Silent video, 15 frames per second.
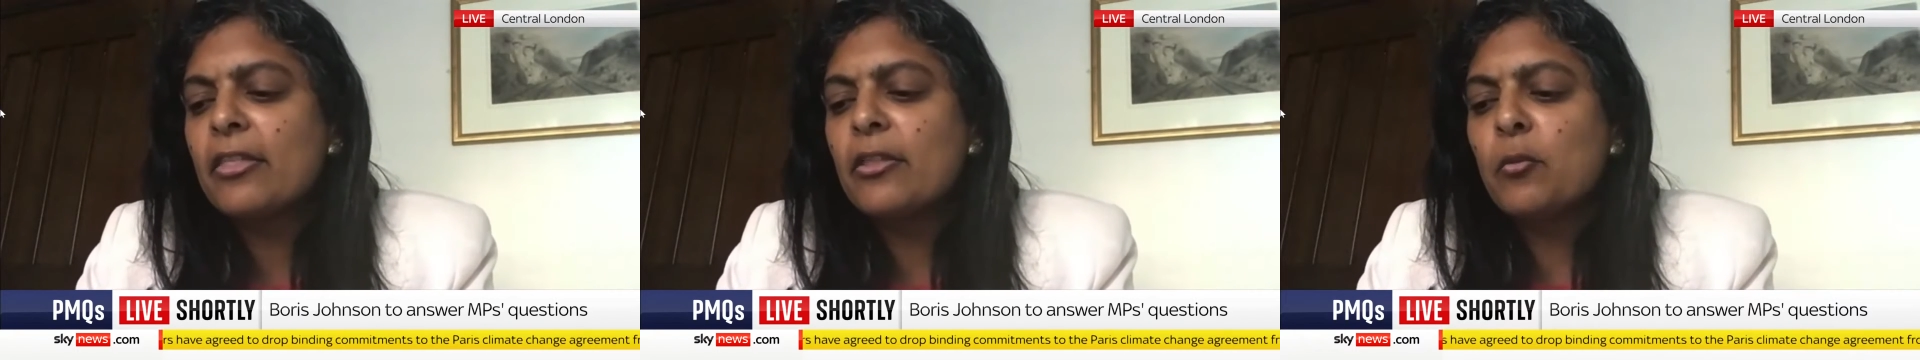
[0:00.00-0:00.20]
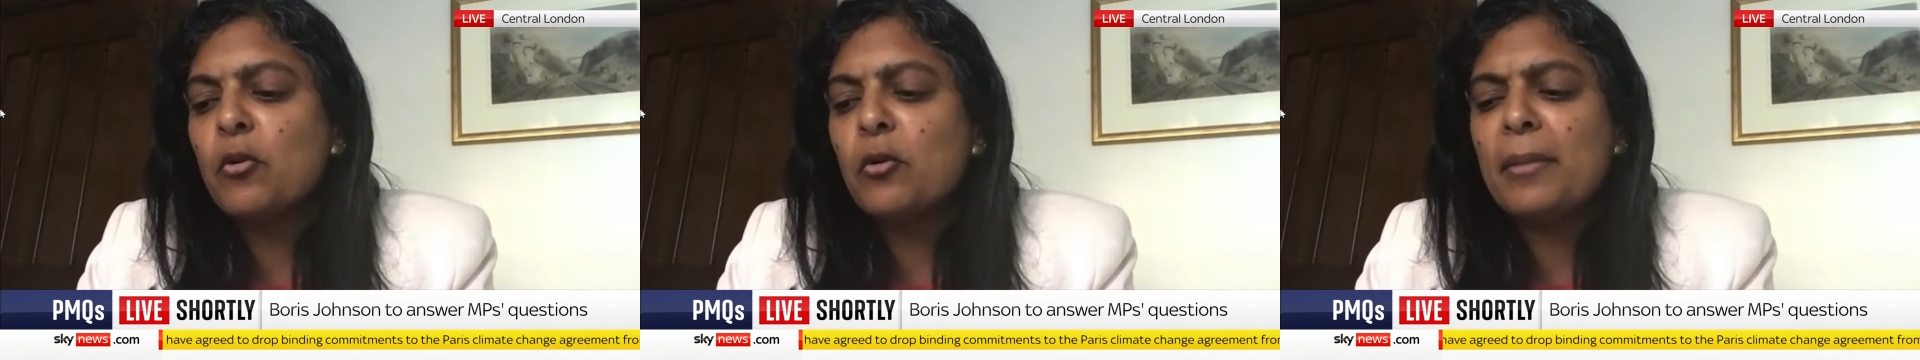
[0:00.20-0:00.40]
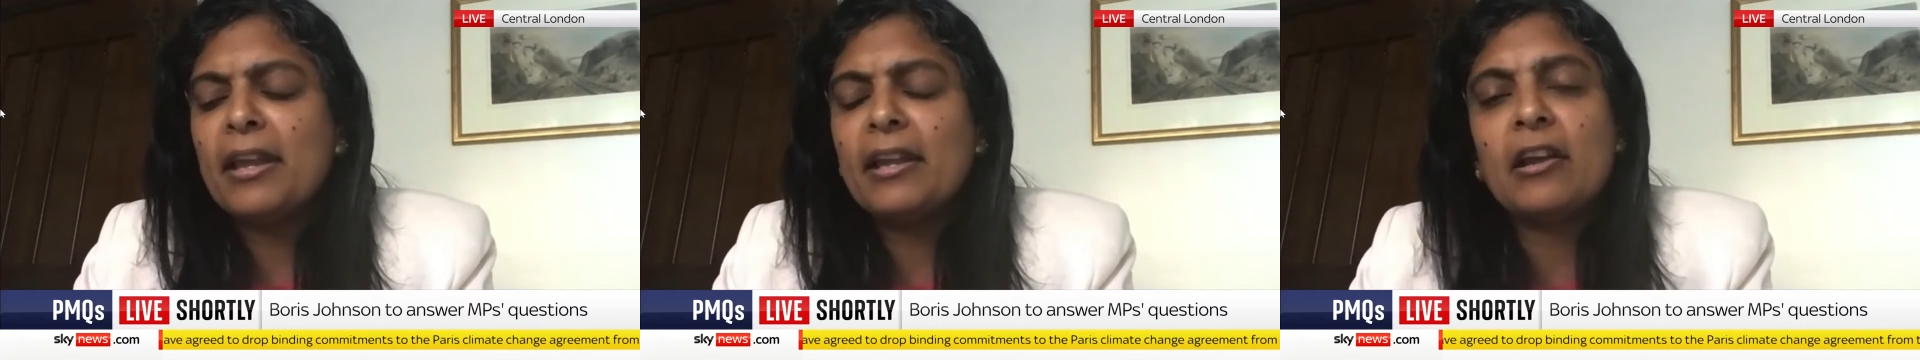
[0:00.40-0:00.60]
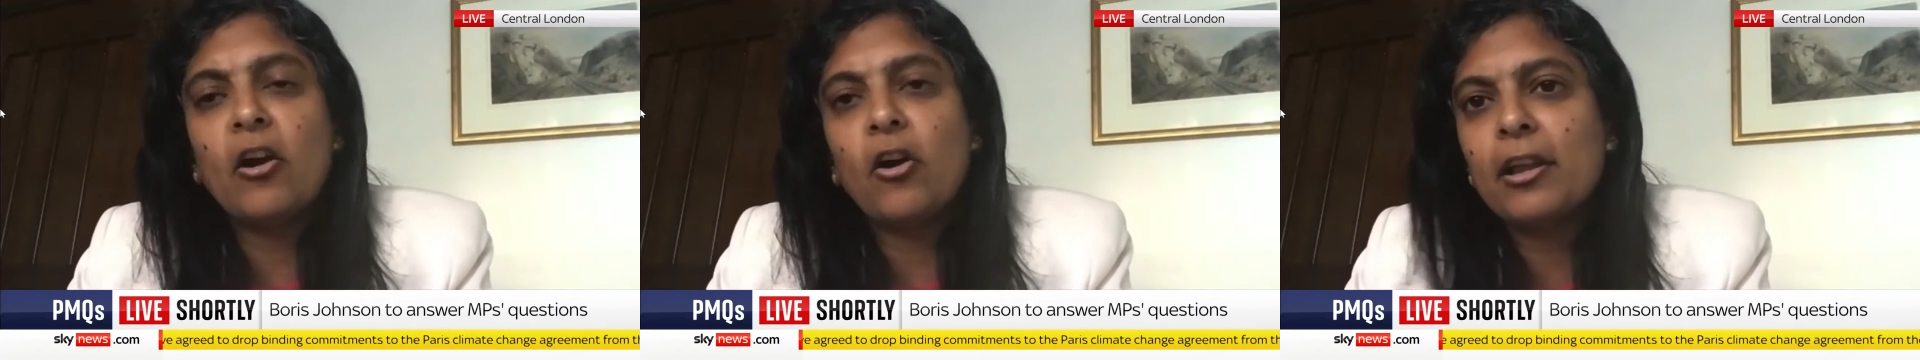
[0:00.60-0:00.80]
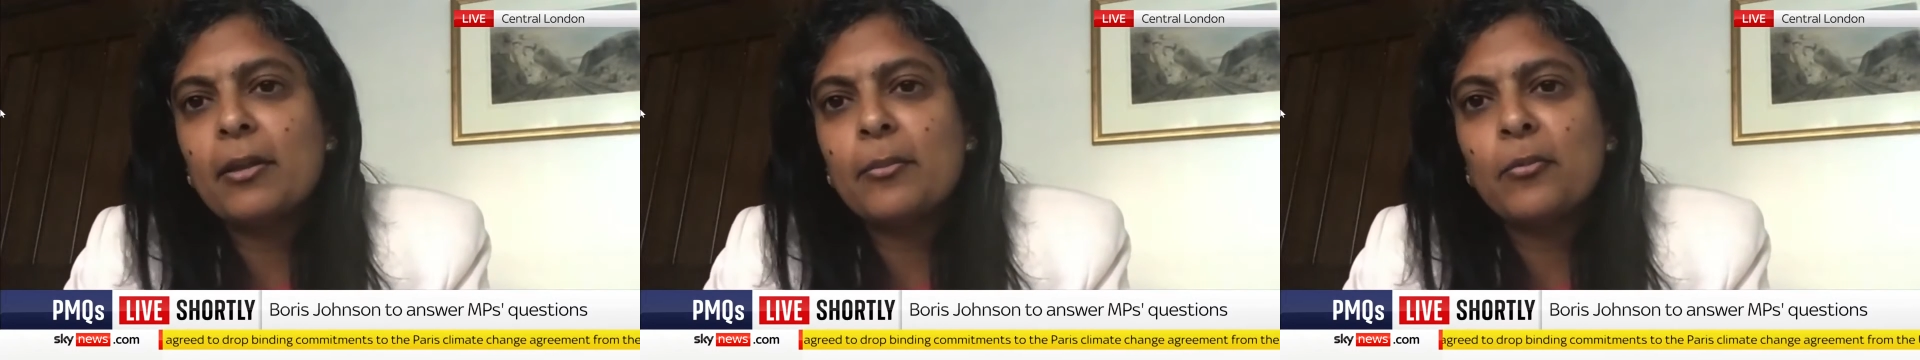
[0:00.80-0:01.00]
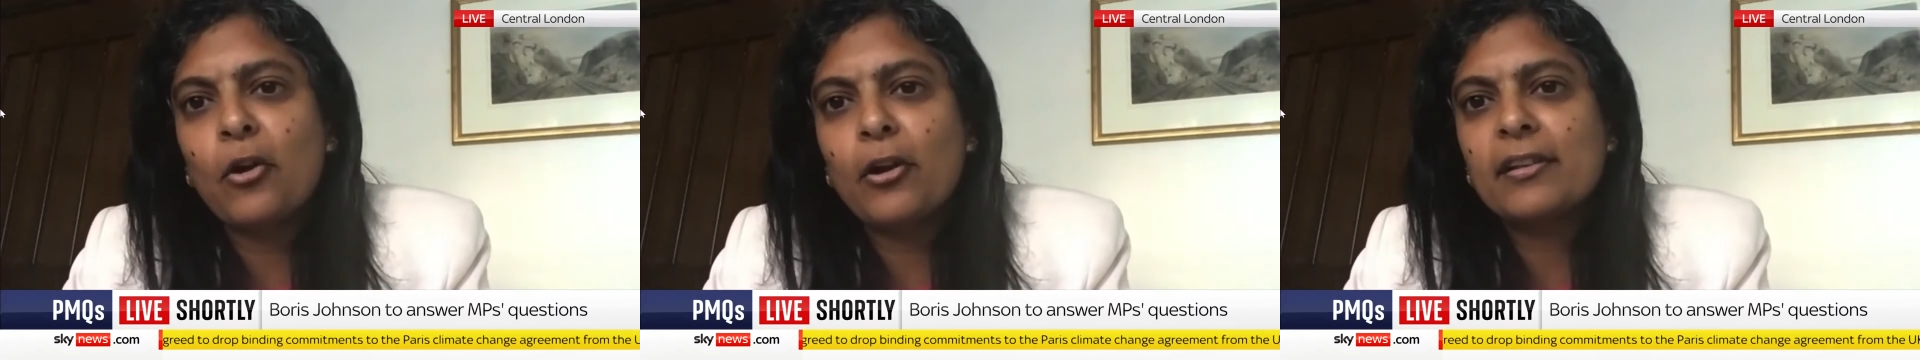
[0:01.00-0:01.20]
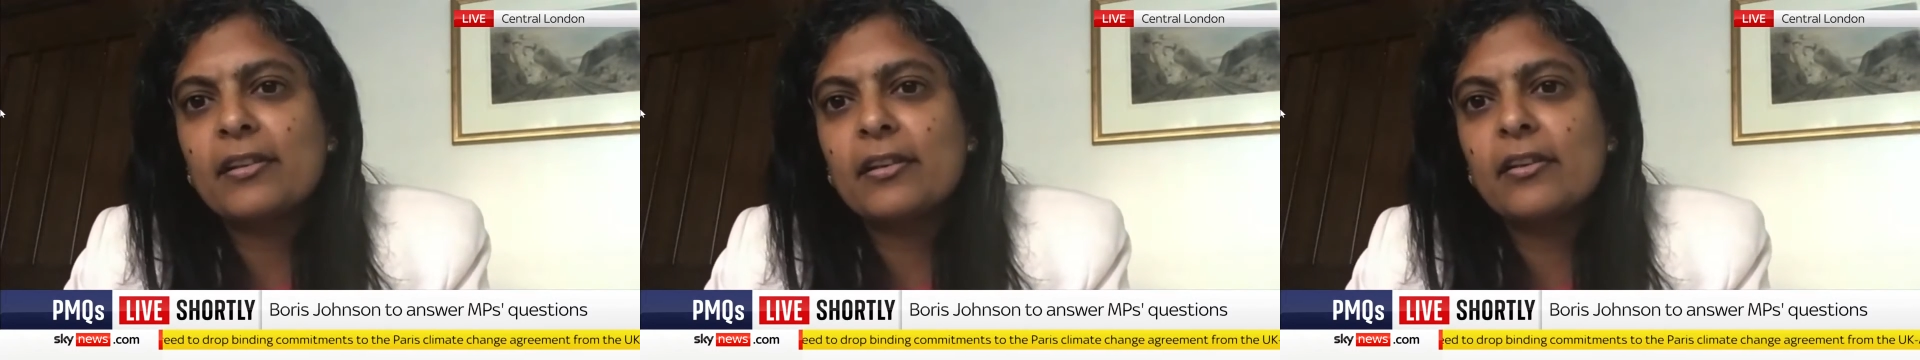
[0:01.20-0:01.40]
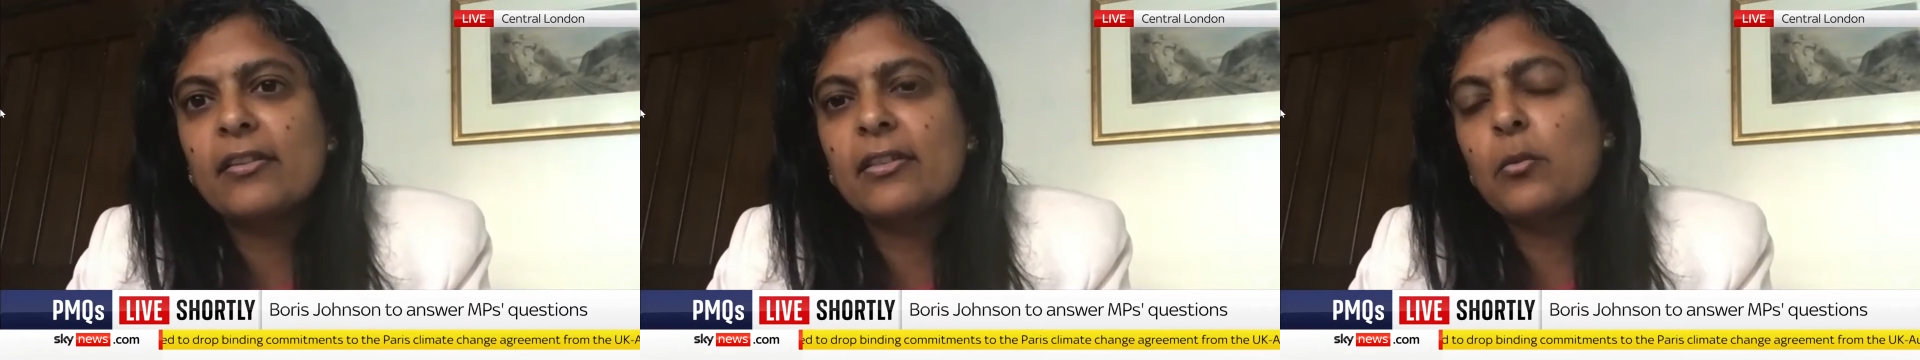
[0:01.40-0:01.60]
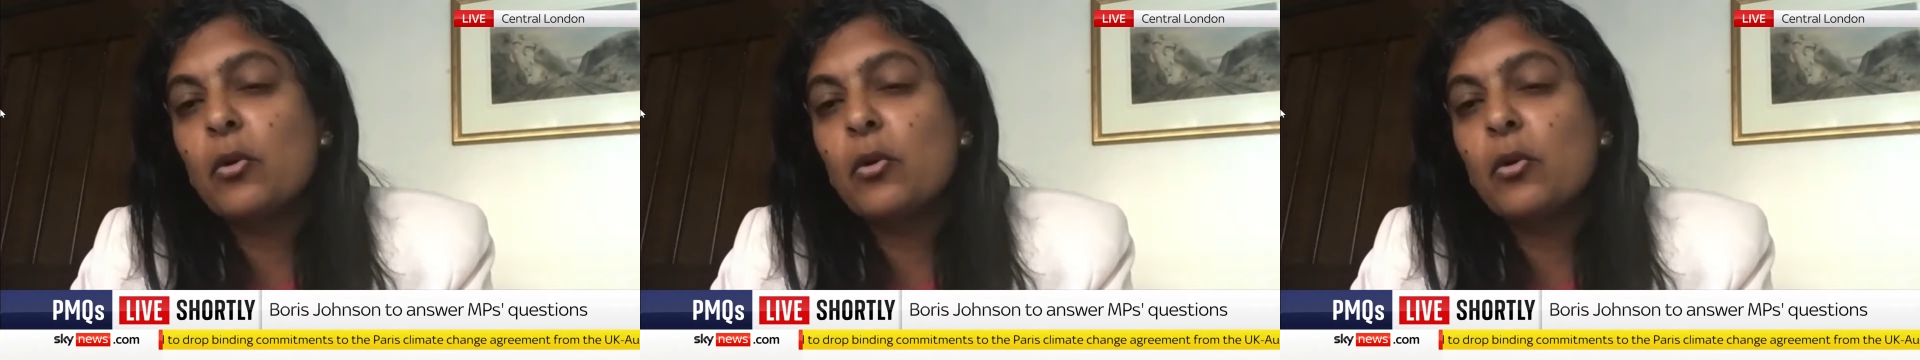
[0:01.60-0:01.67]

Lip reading: that will mean higher prices,